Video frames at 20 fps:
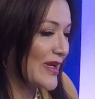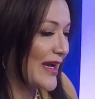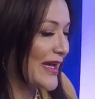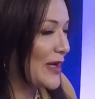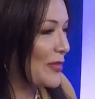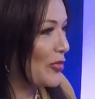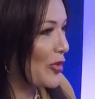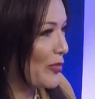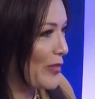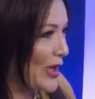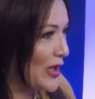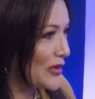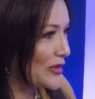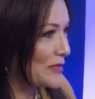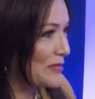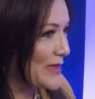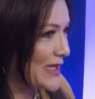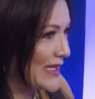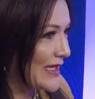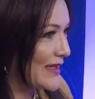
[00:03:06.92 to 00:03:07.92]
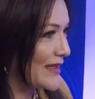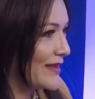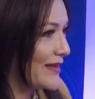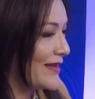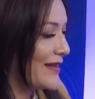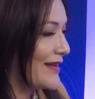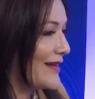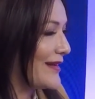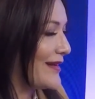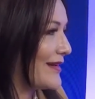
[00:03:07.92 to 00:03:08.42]
kind of propelled me,
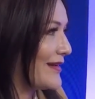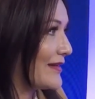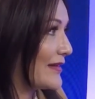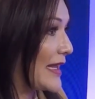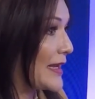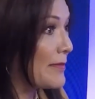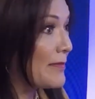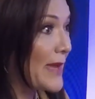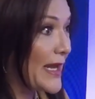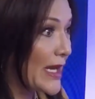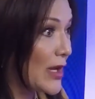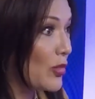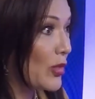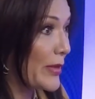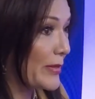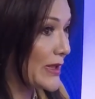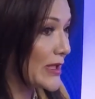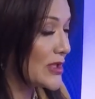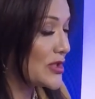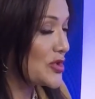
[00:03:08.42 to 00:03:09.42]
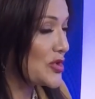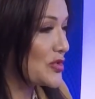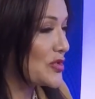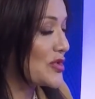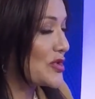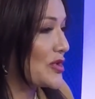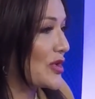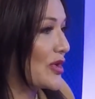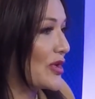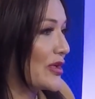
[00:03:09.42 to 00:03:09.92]
like many women, to
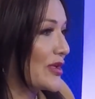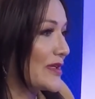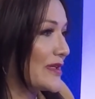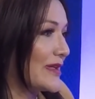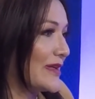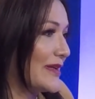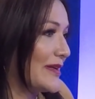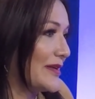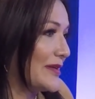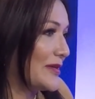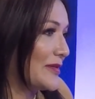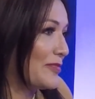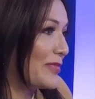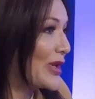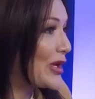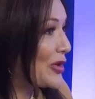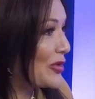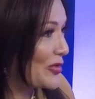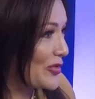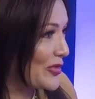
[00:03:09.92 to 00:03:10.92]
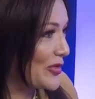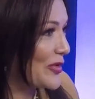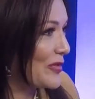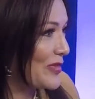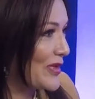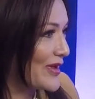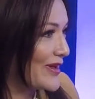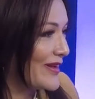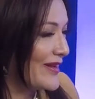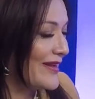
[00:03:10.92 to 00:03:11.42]
start Pinnacle
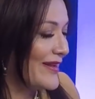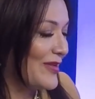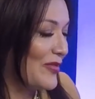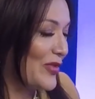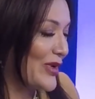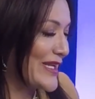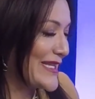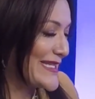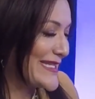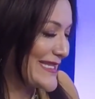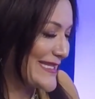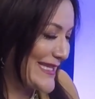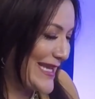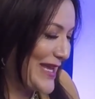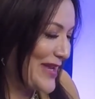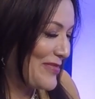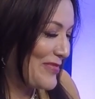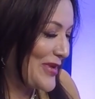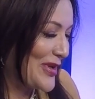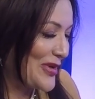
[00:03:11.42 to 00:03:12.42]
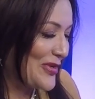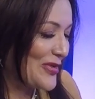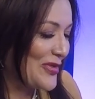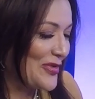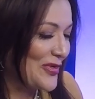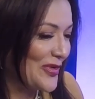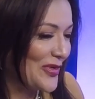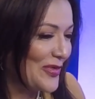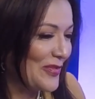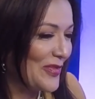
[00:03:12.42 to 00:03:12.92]
Group, what is today Pinnacle
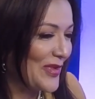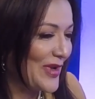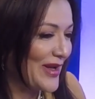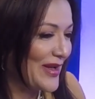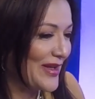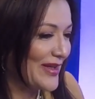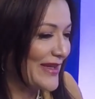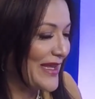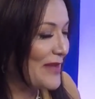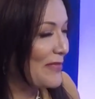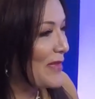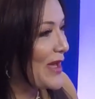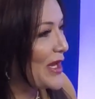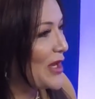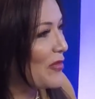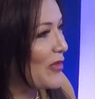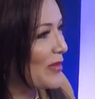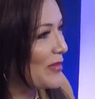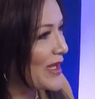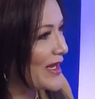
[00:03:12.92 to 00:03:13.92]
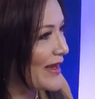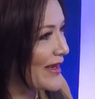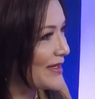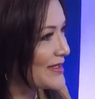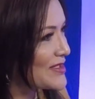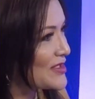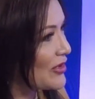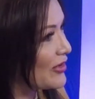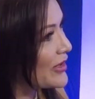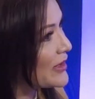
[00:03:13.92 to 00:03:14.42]
Group. Like many women, I
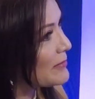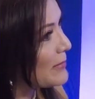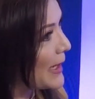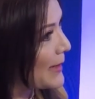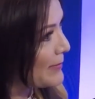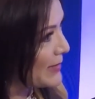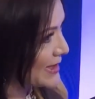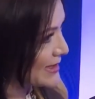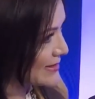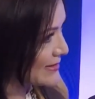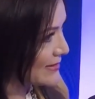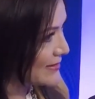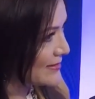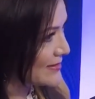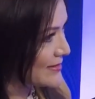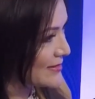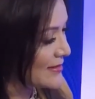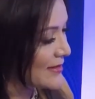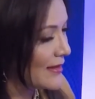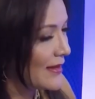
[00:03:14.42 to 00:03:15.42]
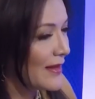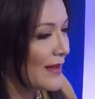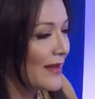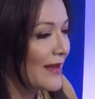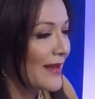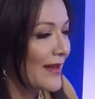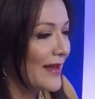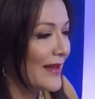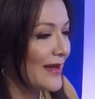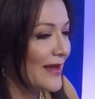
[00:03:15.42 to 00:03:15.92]
started my business
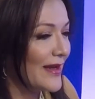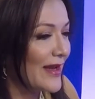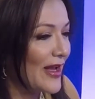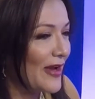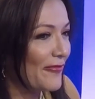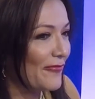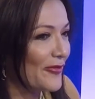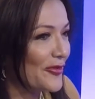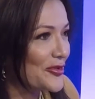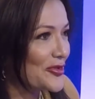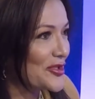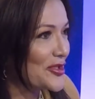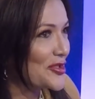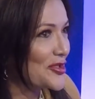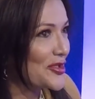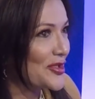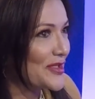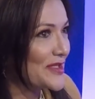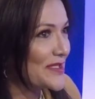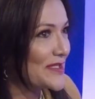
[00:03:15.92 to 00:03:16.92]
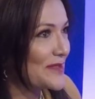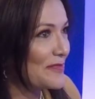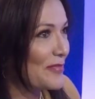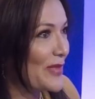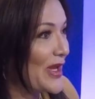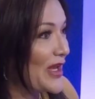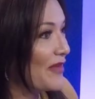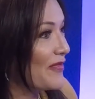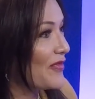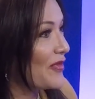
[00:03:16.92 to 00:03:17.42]
in an effort to just
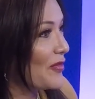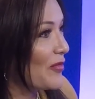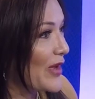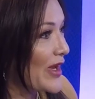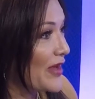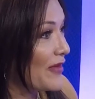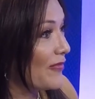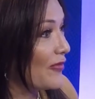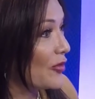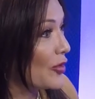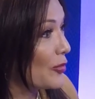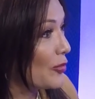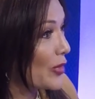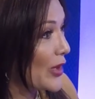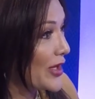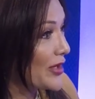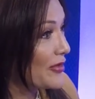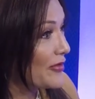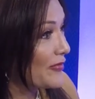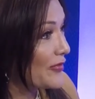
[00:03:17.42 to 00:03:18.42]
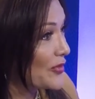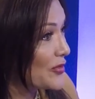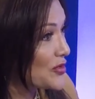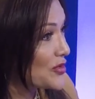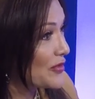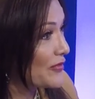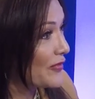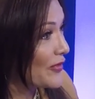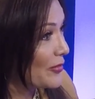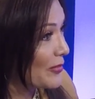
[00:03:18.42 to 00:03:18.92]
pave the way for a brighter
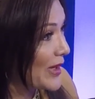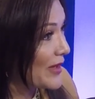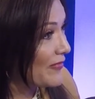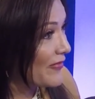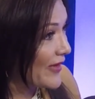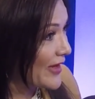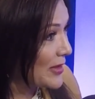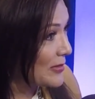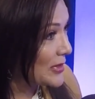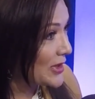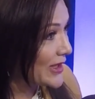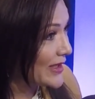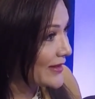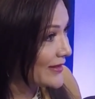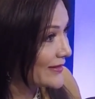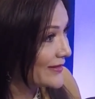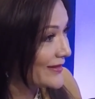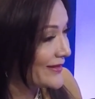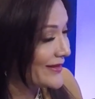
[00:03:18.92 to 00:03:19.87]
future for my family.